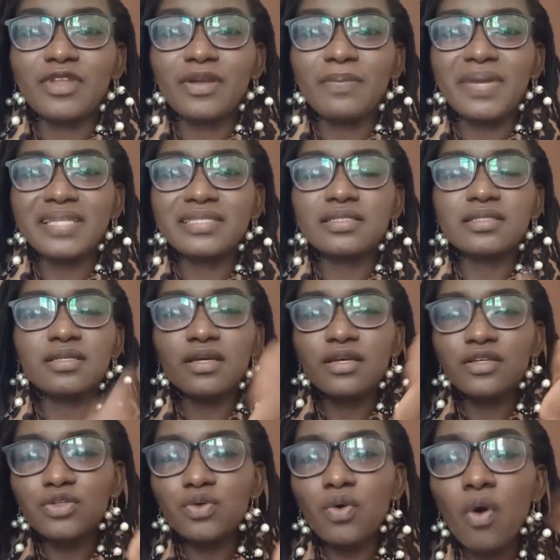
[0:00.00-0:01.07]
But
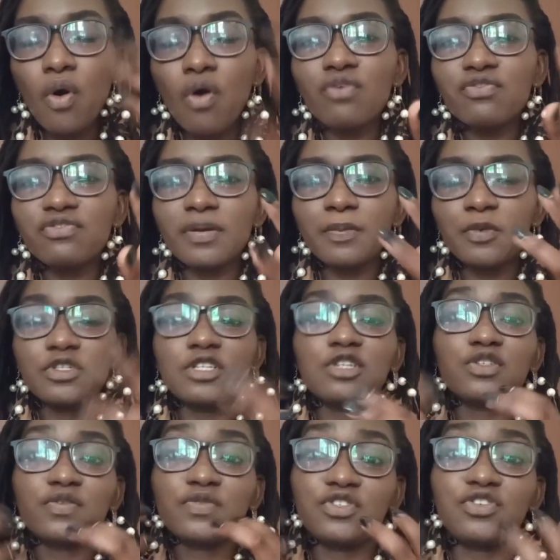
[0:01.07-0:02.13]
you over put a lot
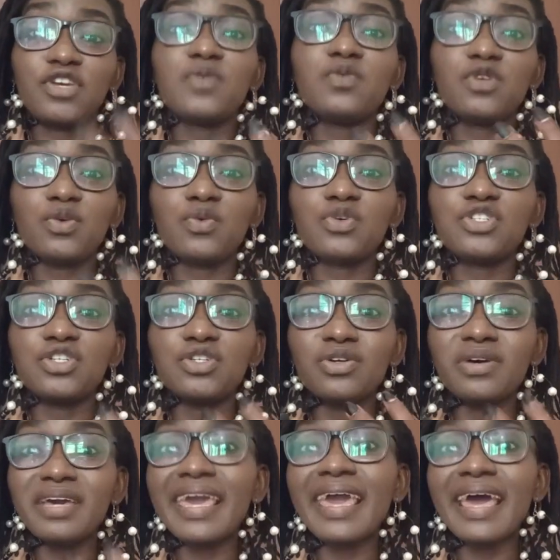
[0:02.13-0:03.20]
of strain when you're washing your
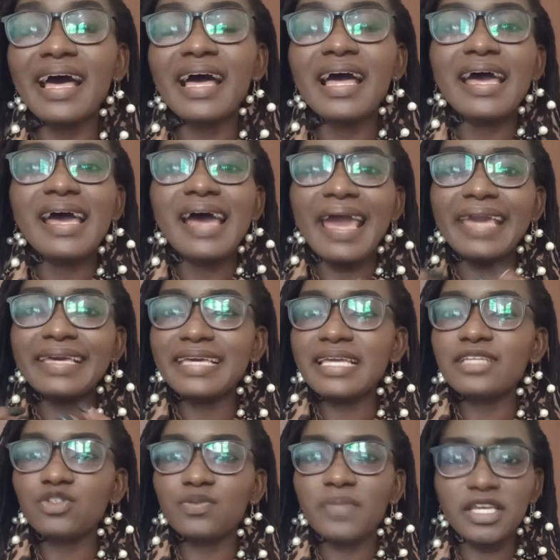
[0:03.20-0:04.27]
hair. I
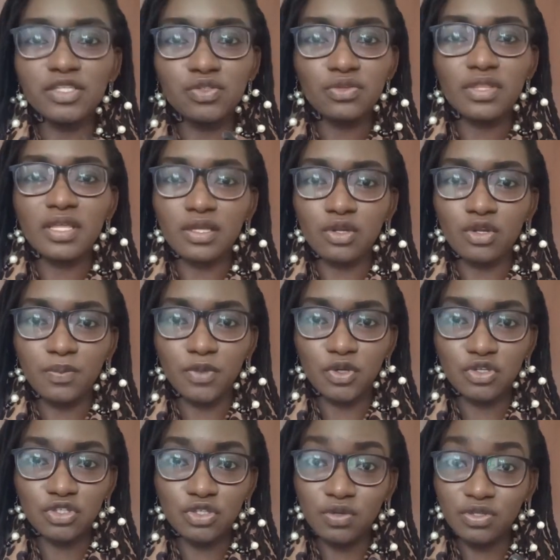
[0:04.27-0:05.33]
get you might do that a lot
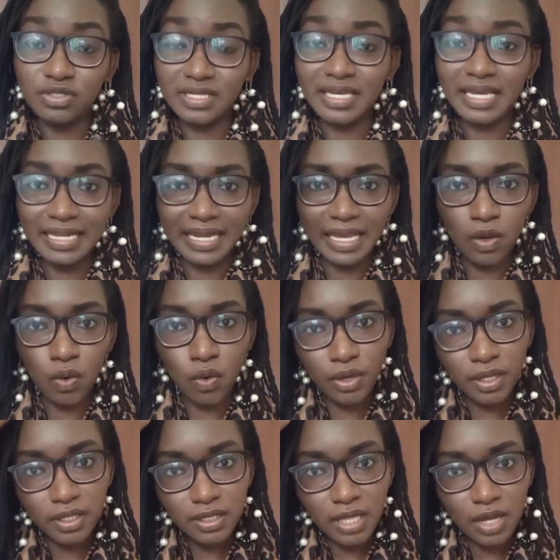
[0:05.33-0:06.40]
because you want to get like
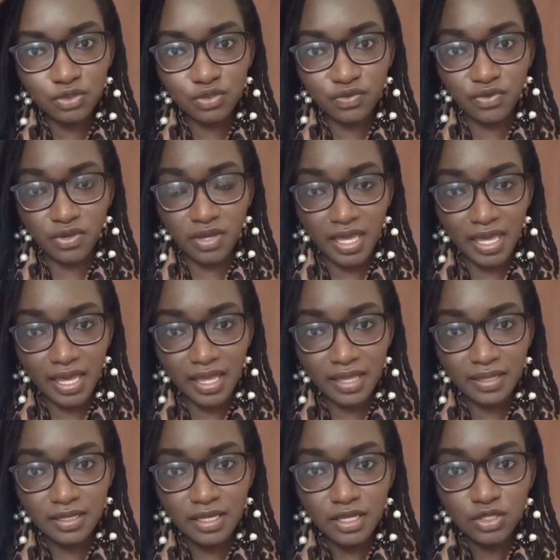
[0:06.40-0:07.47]
oil out of your hair,
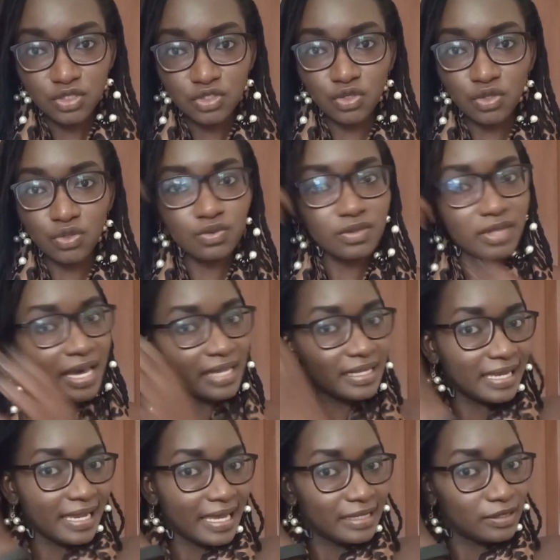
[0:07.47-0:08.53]
so you kind of
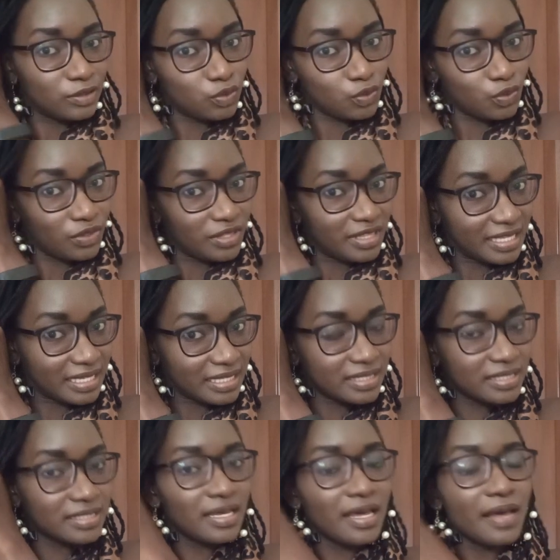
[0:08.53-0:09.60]
like do
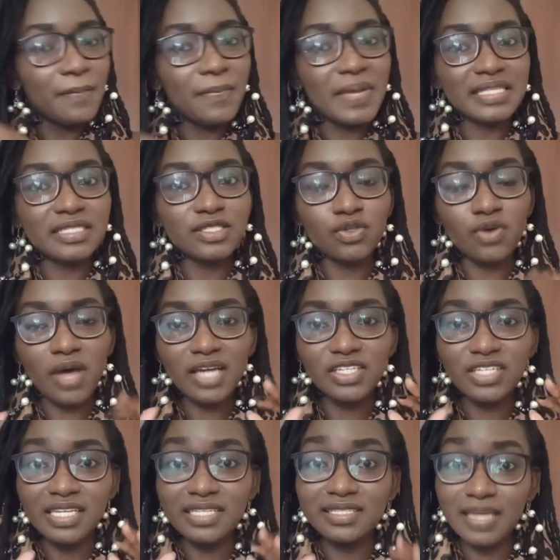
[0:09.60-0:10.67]
this, but you're
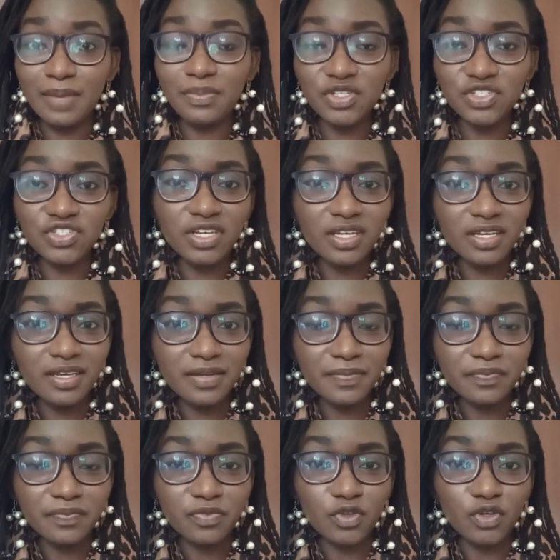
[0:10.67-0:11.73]
actually damaging
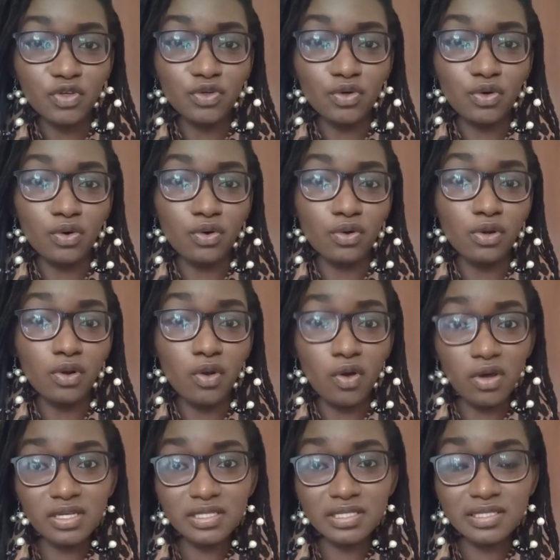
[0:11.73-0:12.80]
your
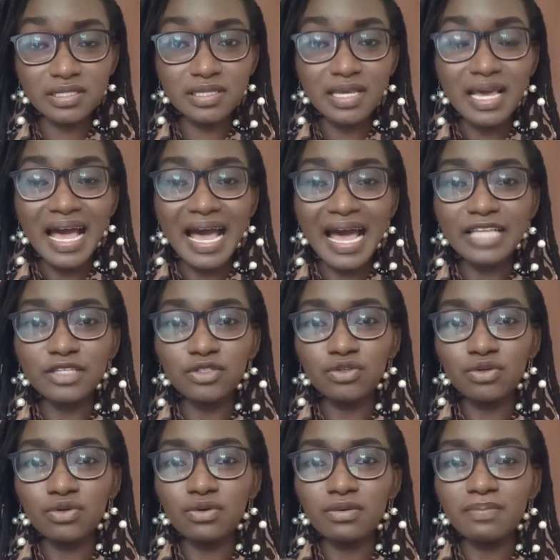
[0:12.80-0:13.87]
locks and
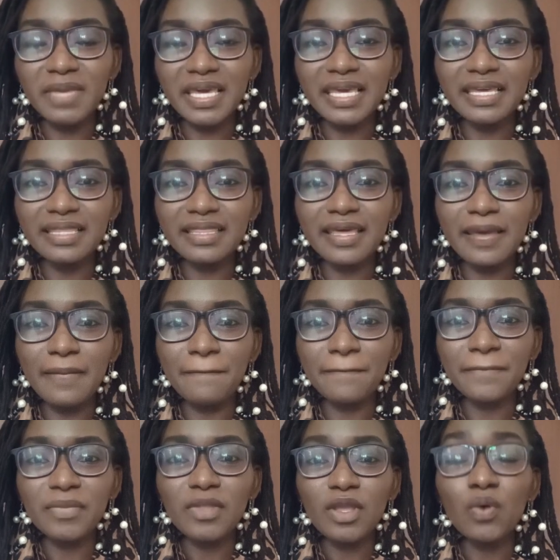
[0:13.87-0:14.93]
you're making them
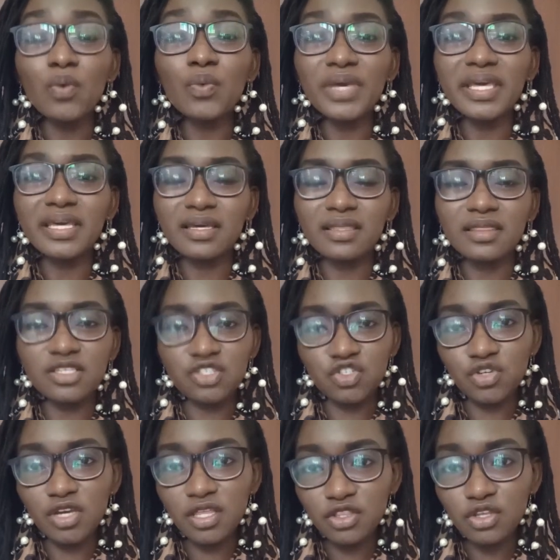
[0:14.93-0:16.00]
weak. The
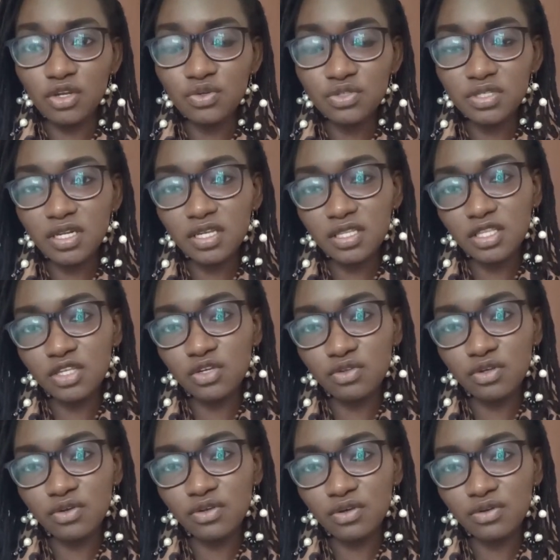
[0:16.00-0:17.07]
strength you're losing,
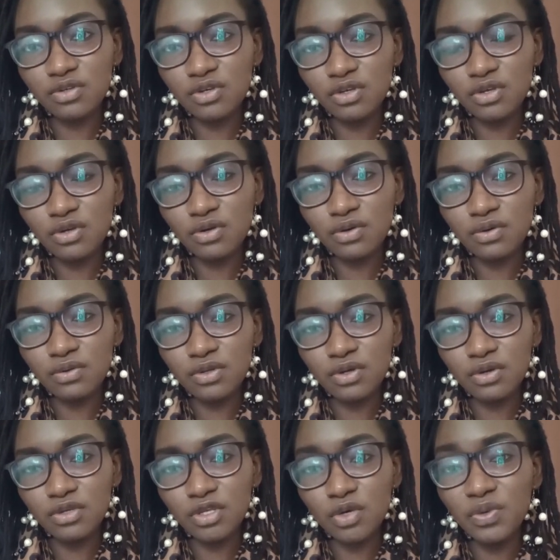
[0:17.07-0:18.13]

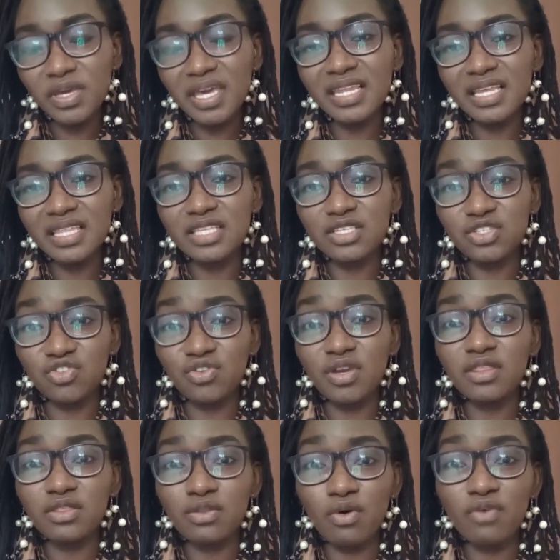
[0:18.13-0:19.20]
you're weakening the
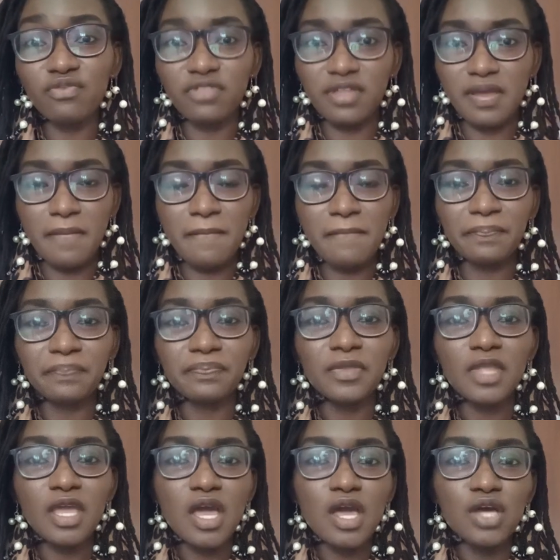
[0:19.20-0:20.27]
strength of them.
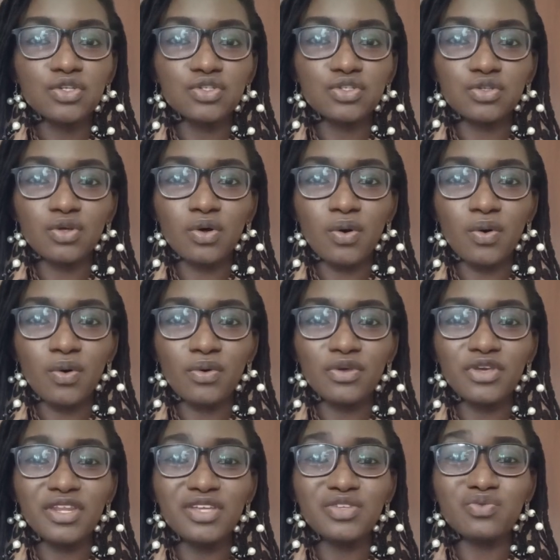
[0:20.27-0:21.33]
So you
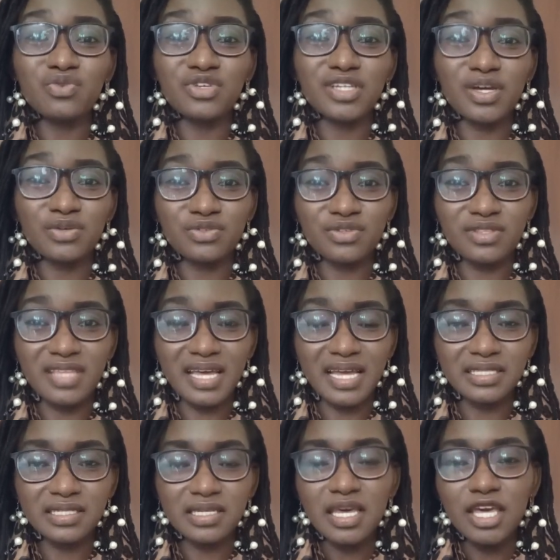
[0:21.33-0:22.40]
need to watch out on
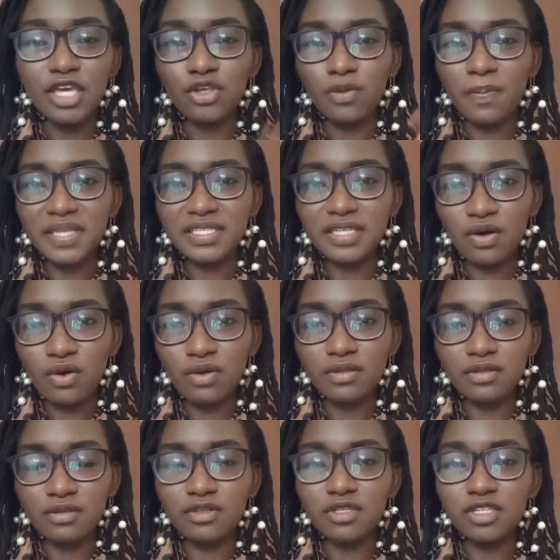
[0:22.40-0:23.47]
that. You need
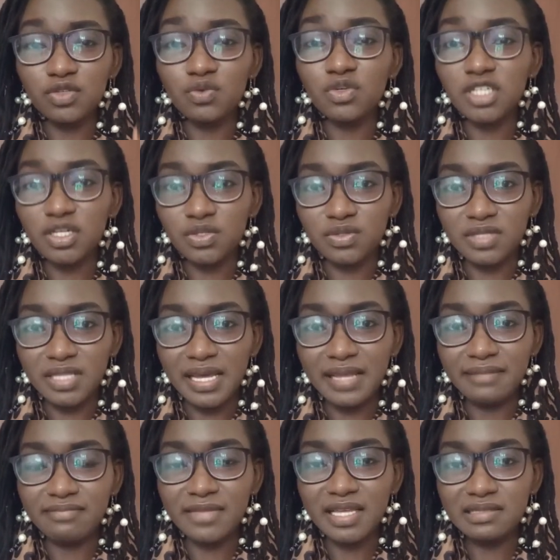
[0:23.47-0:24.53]
to watch out on that.
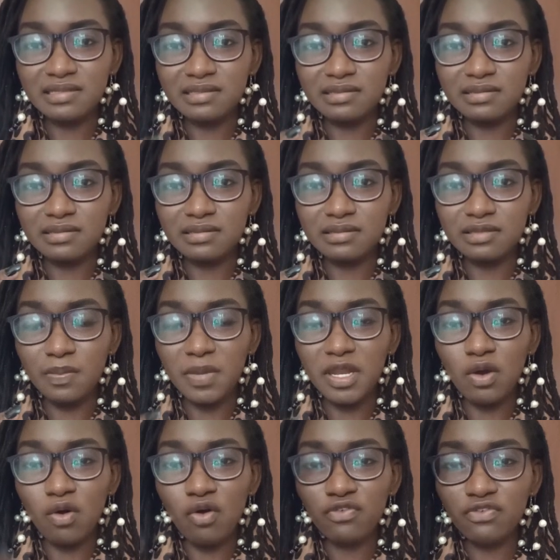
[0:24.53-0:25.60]
That's you're better
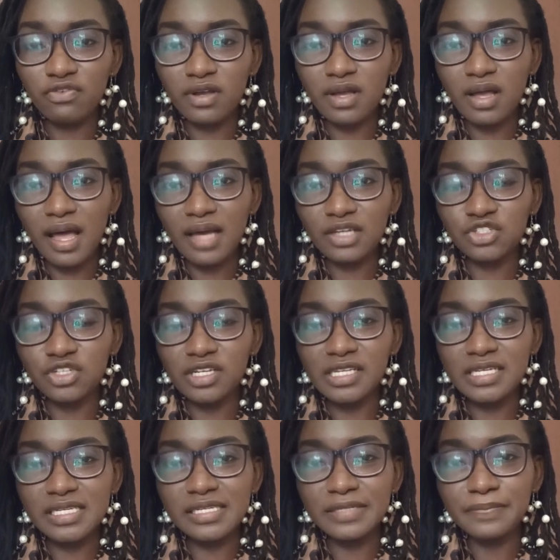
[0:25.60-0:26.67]
off
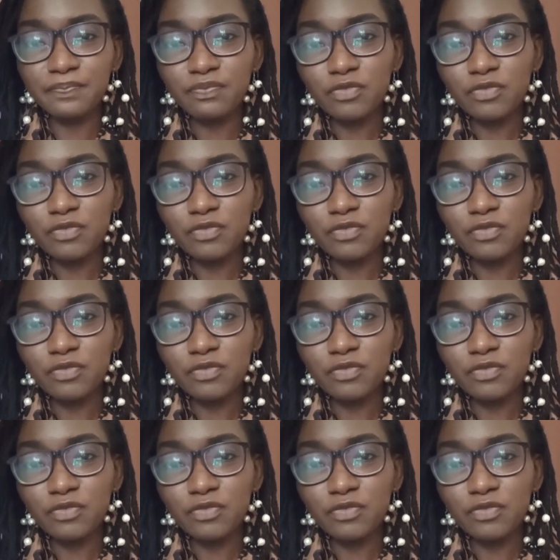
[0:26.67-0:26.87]
actually.